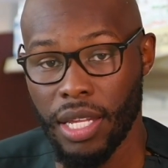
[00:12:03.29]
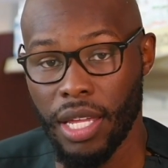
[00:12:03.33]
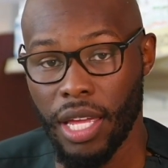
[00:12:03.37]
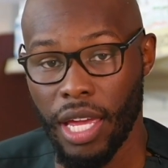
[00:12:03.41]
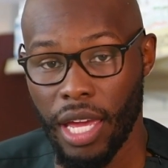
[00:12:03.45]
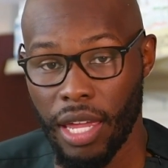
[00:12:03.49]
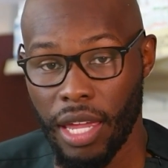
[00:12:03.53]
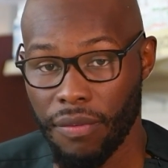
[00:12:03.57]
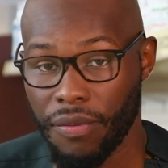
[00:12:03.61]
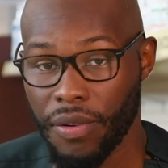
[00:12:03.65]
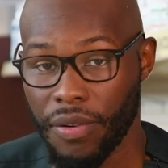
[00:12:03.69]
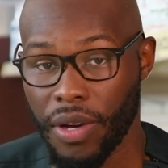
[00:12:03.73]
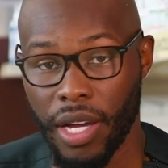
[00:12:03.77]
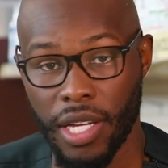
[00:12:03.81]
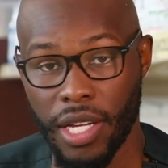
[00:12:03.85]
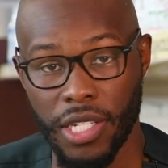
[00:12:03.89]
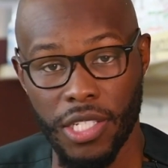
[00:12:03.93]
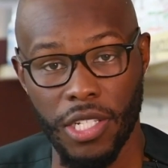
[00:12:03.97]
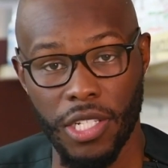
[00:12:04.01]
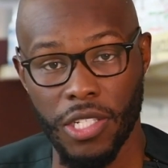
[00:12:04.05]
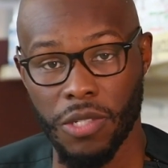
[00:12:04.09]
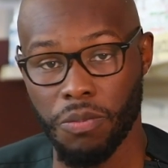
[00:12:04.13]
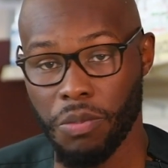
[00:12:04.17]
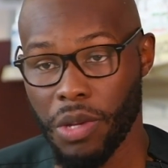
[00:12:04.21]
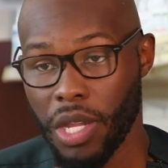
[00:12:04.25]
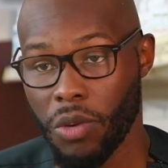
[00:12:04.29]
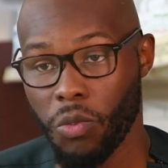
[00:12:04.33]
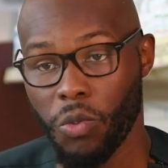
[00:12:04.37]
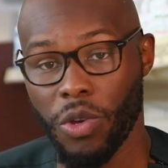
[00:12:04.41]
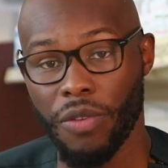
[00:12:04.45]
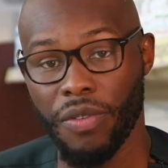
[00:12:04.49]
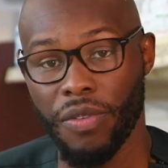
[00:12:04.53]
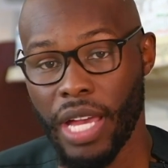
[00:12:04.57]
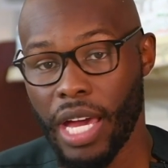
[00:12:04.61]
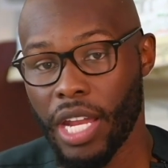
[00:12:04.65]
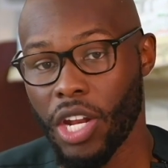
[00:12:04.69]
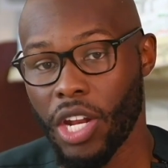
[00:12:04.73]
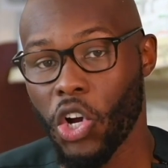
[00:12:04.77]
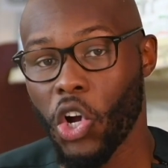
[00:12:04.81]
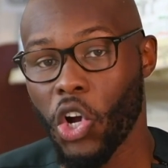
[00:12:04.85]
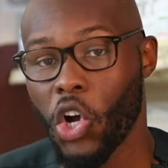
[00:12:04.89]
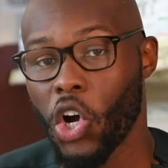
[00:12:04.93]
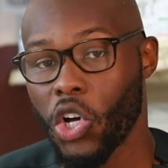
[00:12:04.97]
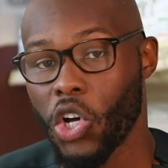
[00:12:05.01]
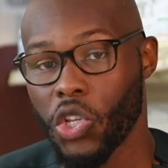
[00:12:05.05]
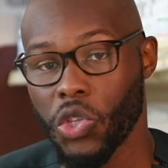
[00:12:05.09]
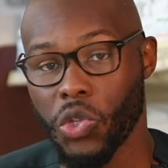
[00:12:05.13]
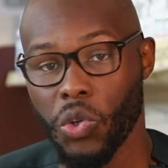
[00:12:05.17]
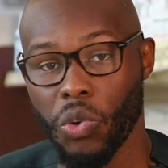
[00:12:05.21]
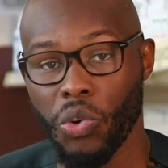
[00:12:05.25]
And for us, we've kind of
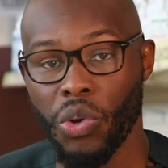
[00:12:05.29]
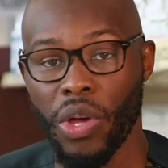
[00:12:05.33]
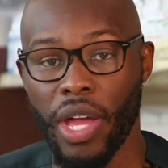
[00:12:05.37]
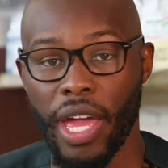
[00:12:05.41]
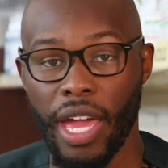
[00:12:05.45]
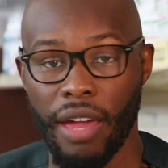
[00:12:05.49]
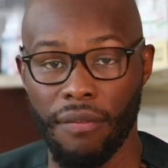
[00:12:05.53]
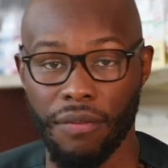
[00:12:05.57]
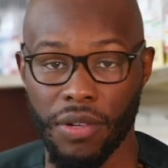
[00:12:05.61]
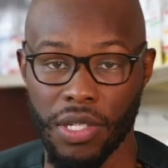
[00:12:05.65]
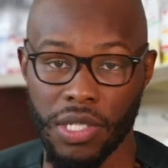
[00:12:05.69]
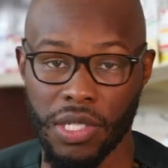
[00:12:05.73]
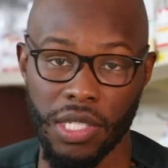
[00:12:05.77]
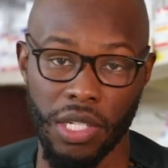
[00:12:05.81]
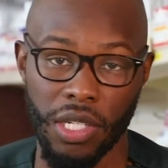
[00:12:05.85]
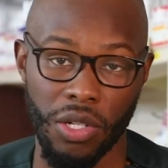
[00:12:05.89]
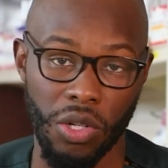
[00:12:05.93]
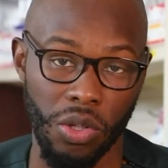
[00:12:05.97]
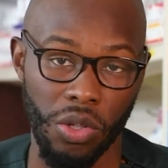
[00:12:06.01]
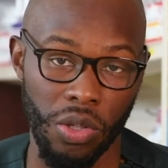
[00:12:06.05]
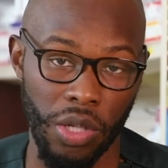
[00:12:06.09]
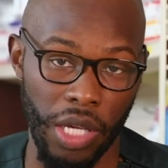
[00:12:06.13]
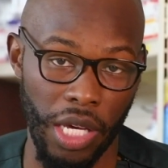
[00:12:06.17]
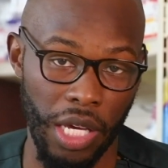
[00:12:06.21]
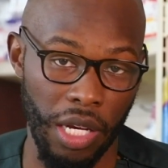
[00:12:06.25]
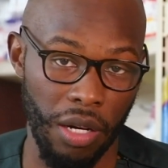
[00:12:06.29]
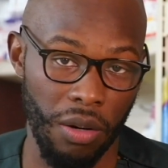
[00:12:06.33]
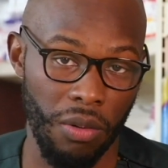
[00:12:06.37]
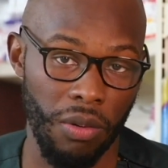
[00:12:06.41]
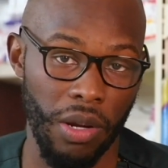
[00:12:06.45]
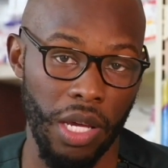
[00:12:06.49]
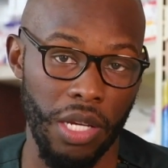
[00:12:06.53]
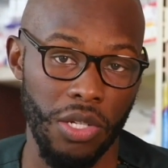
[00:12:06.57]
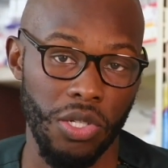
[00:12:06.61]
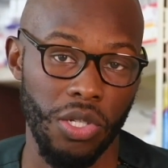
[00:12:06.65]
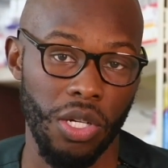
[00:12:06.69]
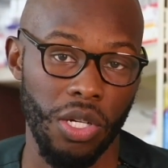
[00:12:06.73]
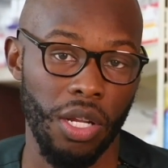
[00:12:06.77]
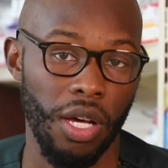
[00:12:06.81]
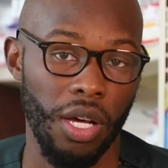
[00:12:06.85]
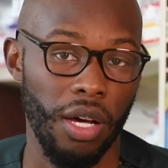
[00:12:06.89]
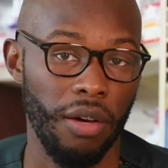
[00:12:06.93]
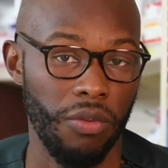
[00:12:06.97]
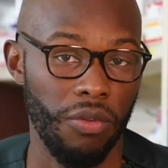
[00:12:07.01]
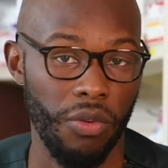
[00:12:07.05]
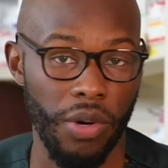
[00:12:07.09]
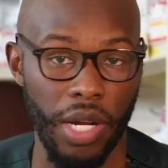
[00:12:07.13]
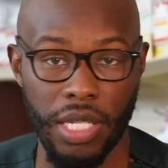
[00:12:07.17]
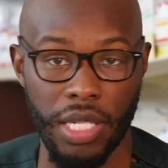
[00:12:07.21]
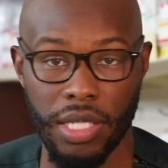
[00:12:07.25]
gone through every single iteration
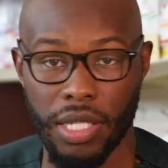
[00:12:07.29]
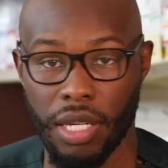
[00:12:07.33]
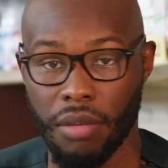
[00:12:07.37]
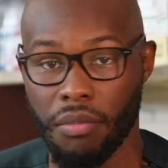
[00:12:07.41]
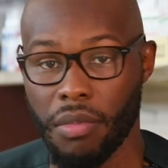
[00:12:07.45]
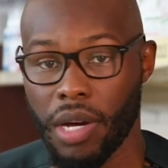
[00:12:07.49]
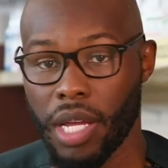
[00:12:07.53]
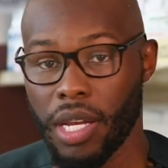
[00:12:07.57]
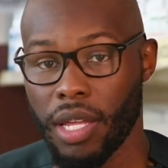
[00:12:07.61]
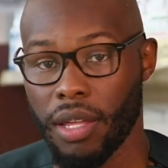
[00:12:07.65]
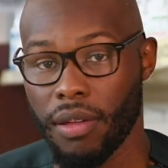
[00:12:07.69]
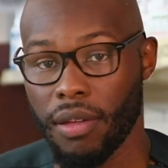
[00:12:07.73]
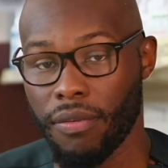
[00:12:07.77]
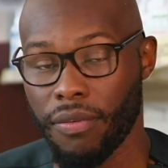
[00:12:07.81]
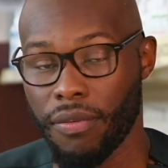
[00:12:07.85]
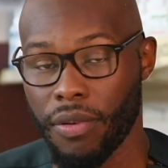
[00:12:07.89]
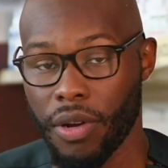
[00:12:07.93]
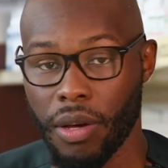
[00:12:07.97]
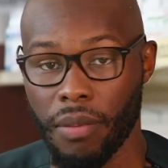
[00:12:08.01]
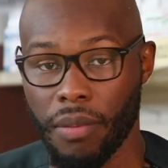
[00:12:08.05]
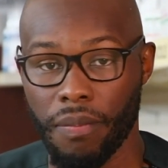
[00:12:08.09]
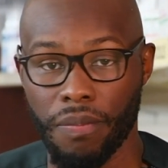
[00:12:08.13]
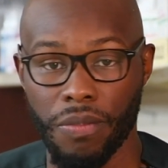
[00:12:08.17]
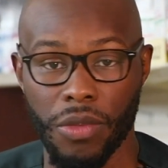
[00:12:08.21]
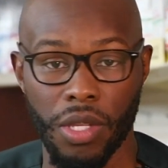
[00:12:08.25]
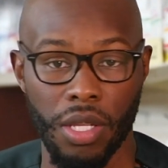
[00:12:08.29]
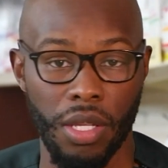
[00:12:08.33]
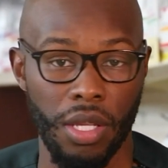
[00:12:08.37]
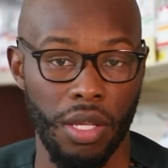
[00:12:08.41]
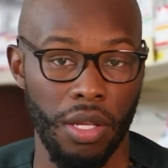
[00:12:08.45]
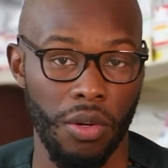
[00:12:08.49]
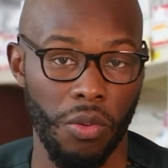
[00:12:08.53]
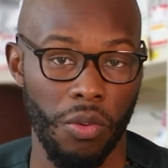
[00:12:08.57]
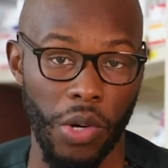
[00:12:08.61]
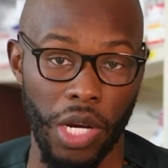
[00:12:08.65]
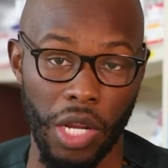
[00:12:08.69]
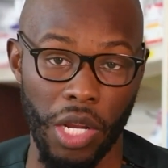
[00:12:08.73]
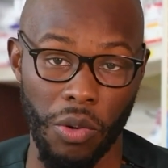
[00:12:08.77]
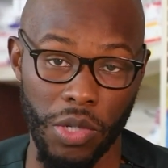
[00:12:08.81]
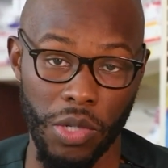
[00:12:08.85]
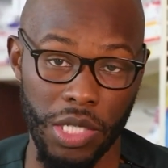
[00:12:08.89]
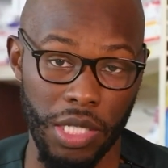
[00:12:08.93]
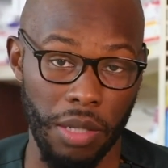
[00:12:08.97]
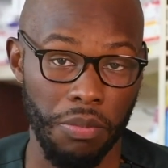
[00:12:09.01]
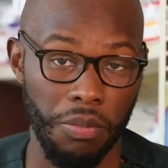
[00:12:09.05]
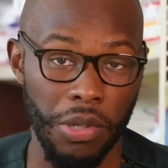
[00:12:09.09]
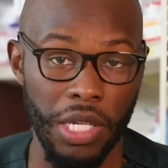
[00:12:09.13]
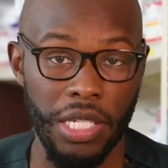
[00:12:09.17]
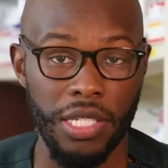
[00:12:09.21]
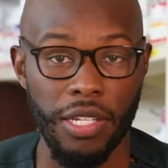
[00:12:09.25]
of raising money, from when it was a
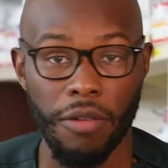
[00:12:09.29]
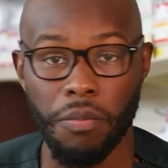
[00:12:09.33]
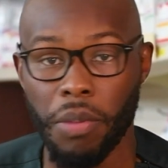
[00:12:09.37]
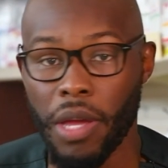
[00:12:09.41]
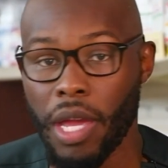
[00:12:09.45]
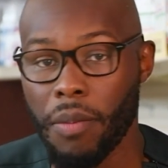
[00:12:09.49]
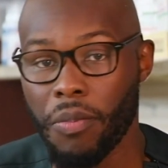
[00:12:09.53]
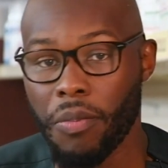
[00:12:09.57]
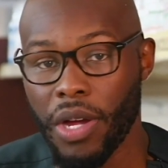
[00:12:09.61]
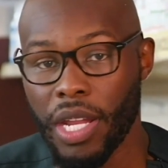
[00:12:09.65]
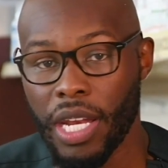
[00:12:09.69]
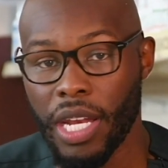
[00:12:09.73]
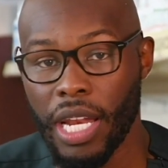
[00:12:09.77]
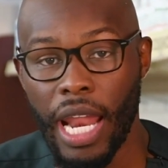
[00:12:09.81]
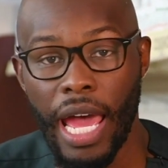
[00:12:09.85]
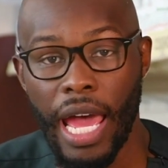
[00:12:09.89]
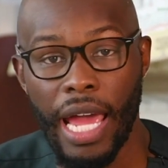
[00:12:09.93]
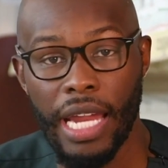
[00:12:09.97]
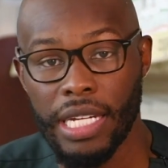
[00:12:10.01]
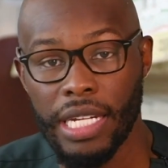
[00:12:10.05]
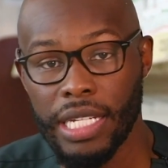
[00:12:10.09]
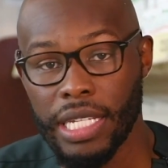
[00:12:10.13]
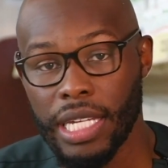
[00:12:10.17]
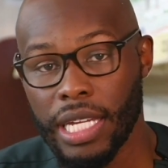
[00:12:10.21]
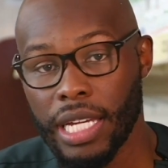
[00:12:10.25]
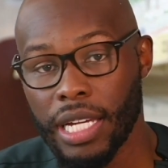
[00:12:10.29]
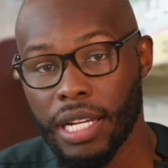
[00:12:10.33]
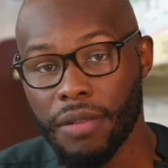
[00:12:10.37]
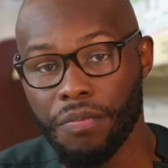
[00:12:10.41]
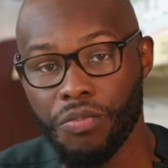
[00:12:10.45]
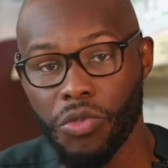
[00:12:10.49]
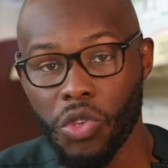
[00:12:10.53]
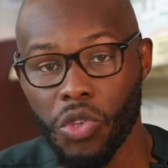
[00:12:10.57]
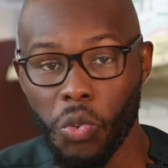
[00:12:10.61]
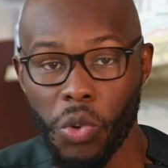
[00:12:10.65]
piece of paper and an idea,